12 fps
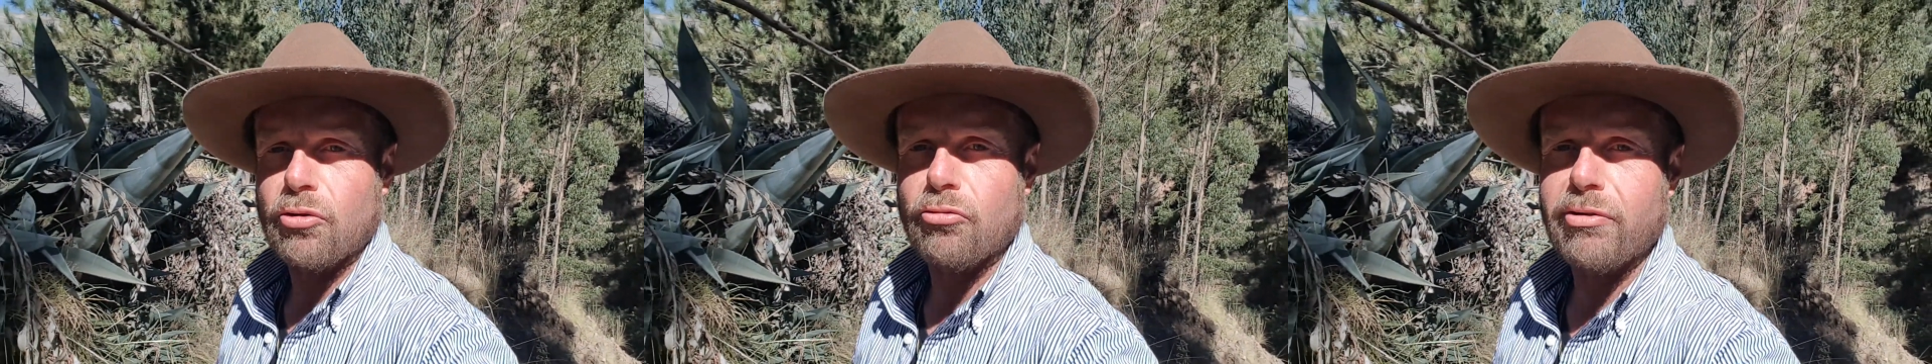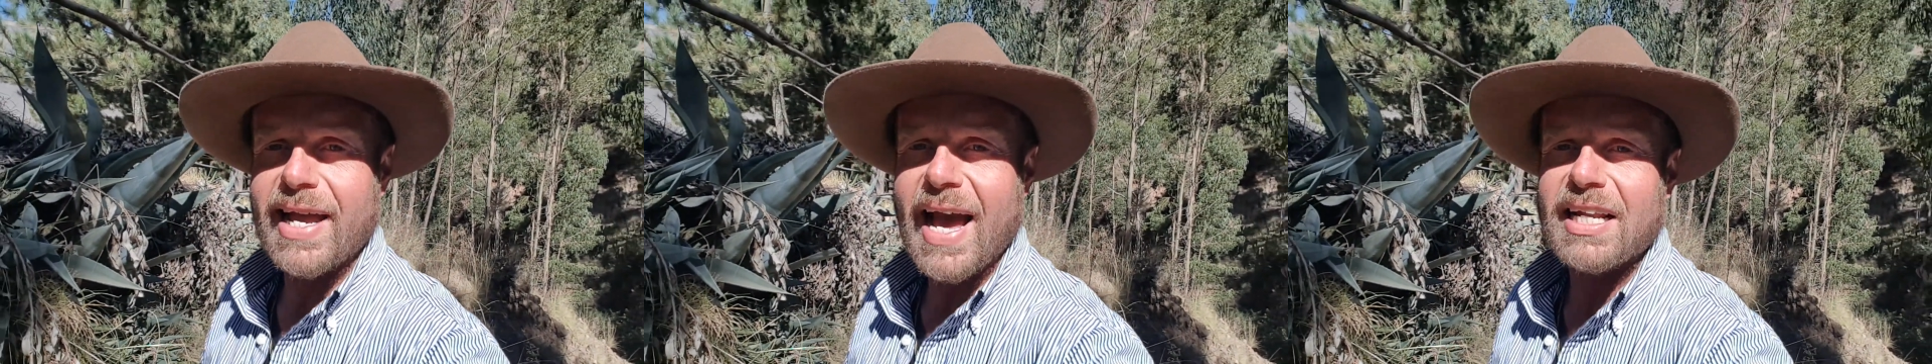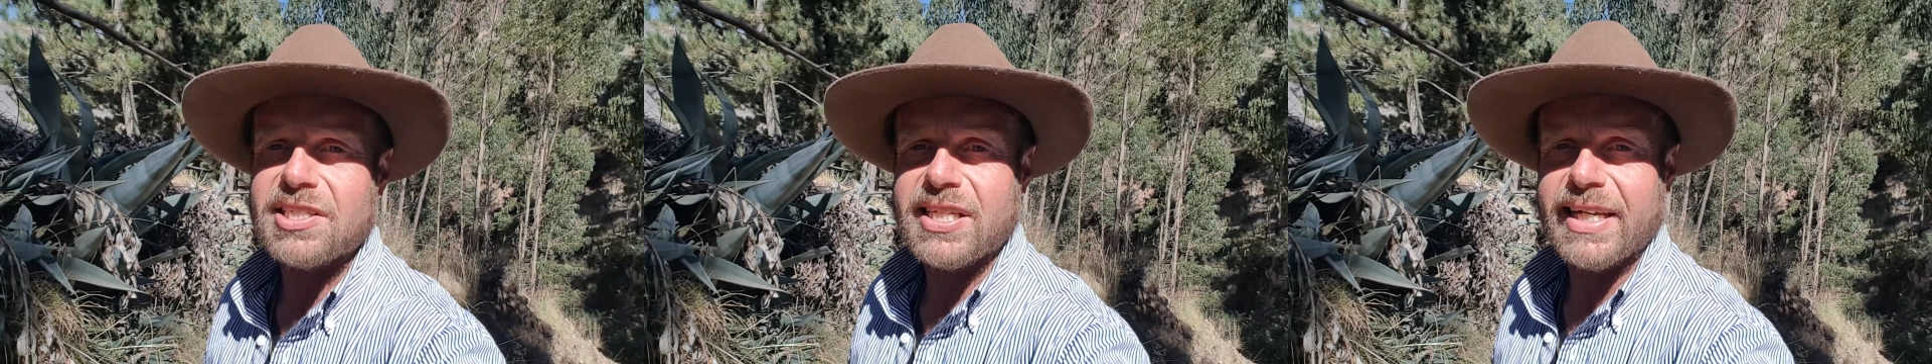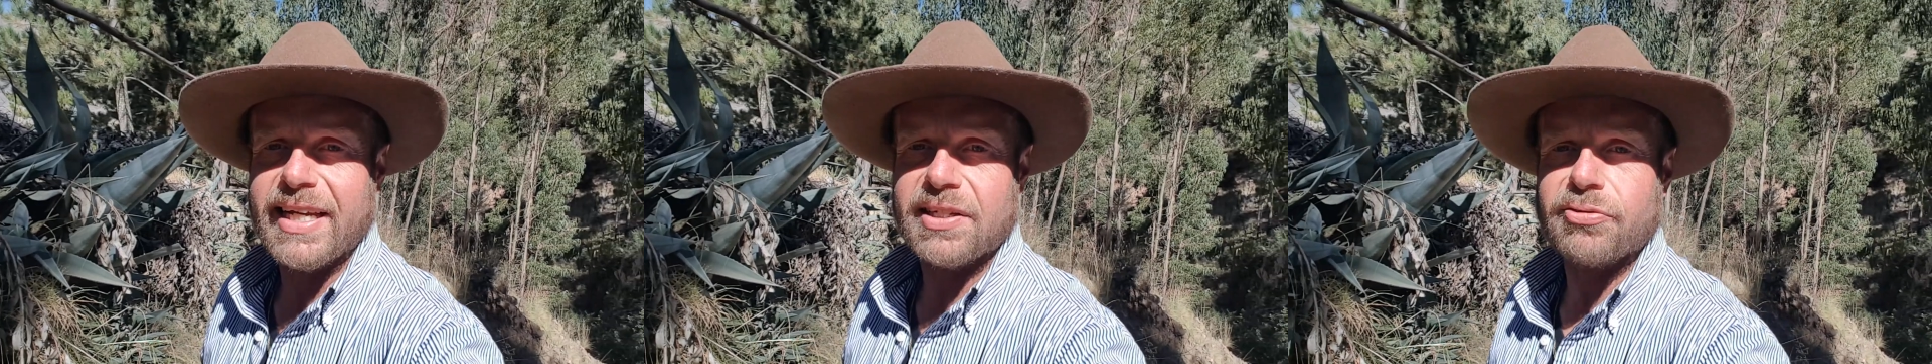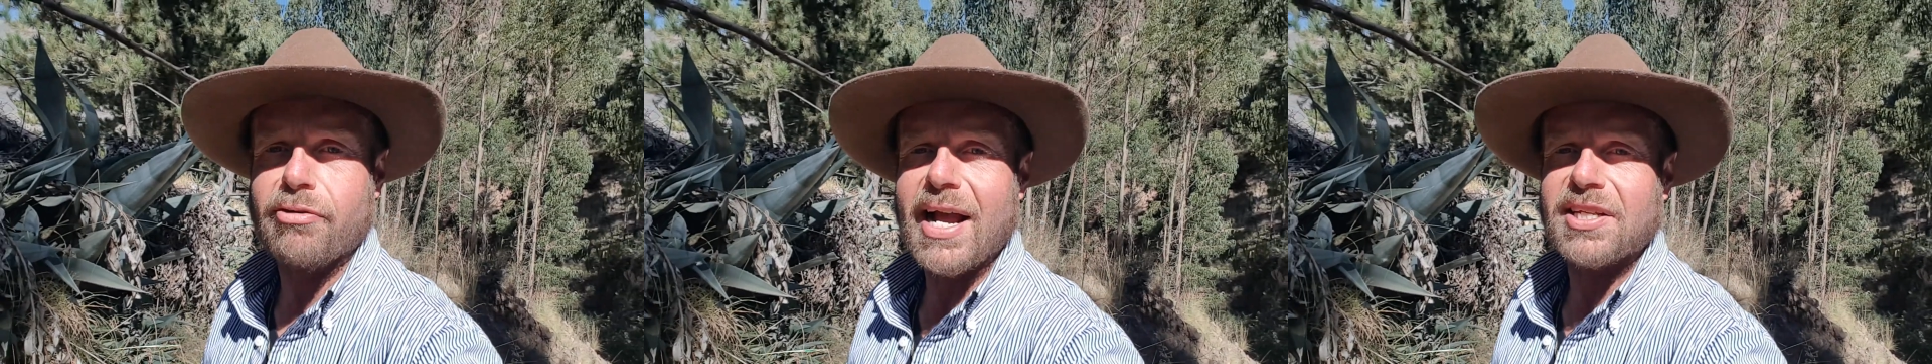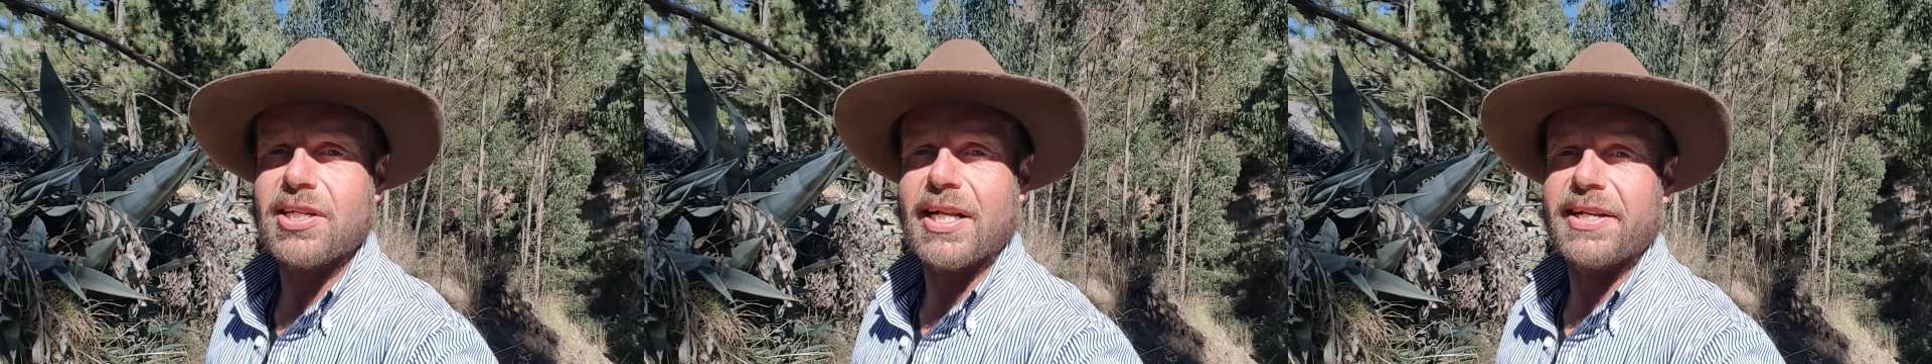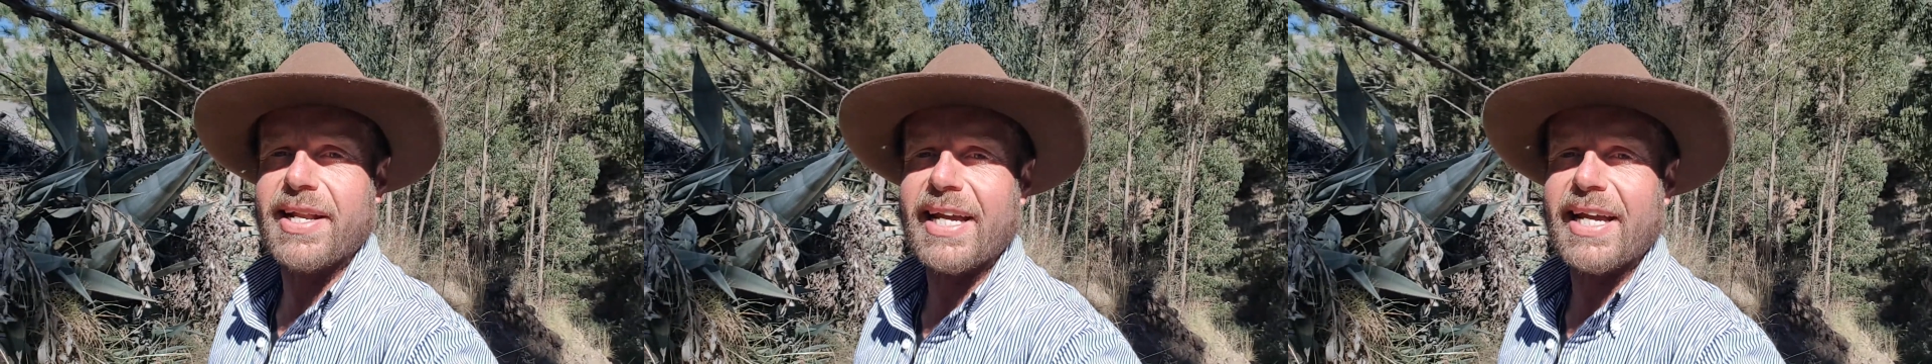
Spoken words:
reality is fractal in